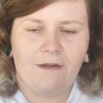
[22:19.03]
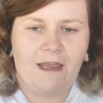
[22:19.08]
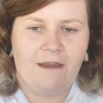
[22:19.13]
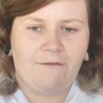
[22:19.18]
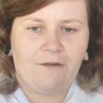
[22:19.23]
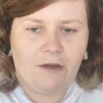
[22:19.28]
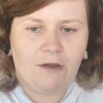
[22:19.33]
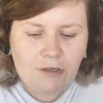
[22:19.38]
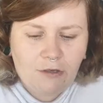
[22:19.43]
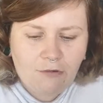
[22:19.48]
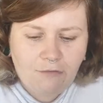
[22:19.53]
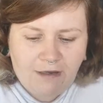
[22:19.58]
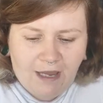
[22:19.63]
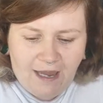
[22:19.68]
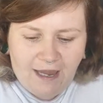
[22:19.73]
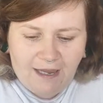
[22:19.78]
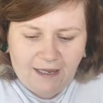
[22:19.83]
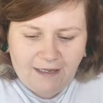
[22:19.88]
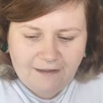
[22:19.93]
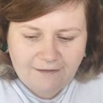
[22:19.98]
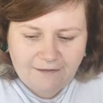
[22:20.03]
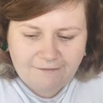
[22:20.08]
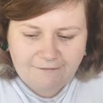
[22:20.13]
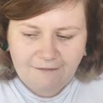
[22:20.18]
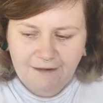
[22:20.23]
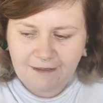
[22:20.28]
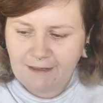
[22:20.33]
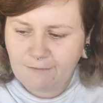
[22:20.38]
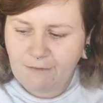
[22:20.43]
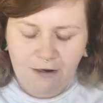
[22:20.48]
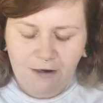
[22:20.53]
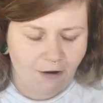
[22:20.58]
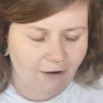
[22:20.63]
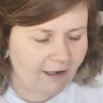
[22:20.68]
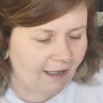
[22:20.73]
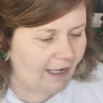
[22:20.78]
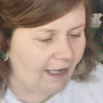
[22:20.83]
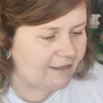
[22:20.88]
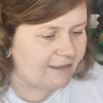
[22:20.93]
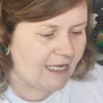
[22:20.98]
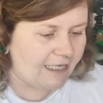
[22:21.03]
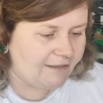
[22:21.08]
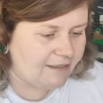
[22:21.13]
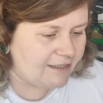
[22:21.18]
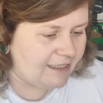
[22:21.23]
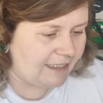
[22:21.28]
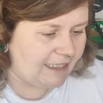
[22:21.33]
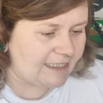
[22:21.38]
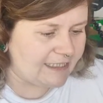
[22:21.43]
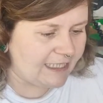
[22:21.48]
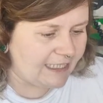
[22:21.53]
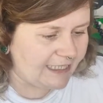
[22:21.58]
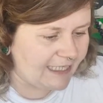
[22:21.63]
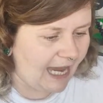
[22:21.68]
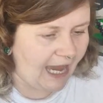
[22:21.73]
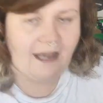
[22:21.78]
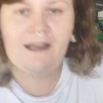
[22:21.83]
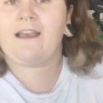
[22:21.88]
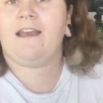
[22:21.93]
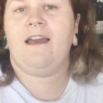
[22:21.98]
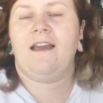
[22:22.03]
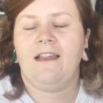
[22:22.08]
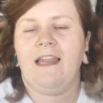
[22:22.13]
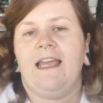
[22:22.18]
if you're UK, then we can't get it. I just think it's cack.